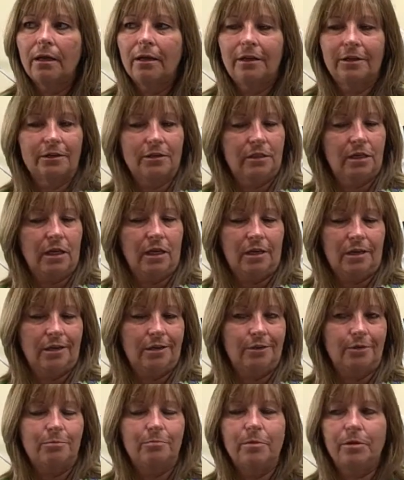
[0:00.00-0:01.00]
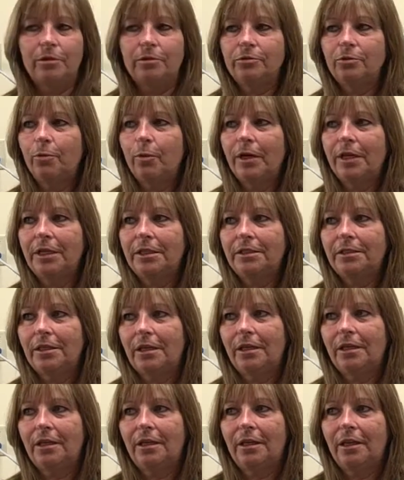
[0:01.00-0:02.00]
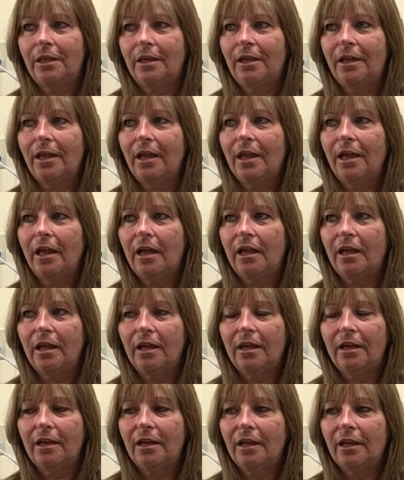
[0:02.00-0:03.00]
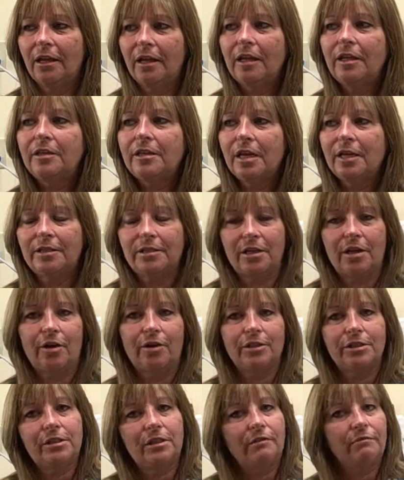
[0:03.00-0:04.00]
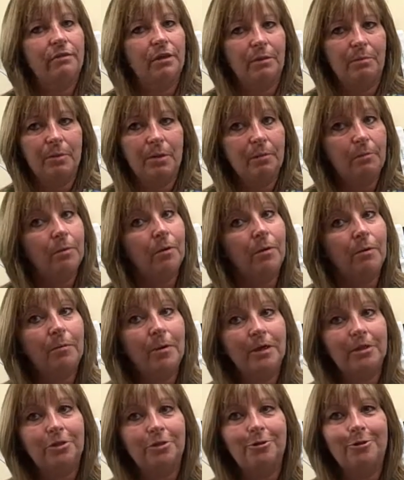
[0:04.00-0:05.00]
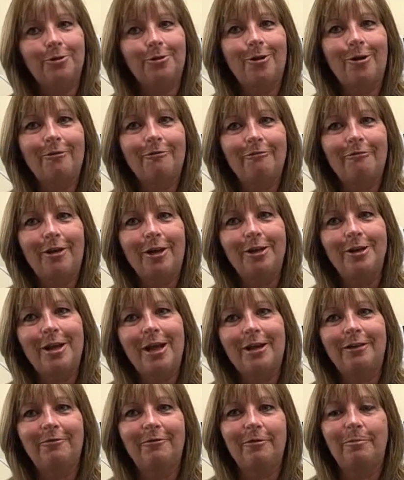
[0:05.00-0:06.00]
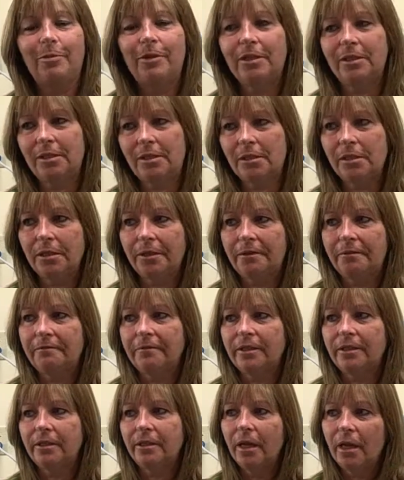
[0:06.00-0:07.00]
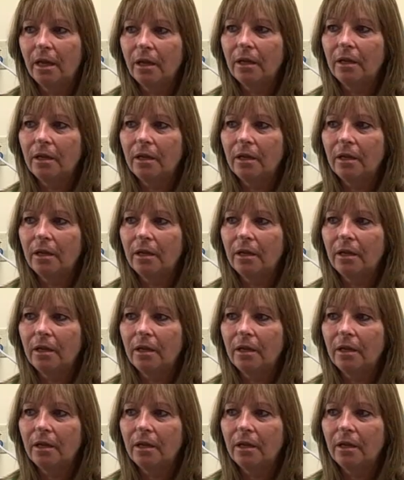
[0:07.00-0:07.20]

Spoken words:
is in his middle 20s, and he takes care of 70 people, makes sure they're all fed and have a place to live, and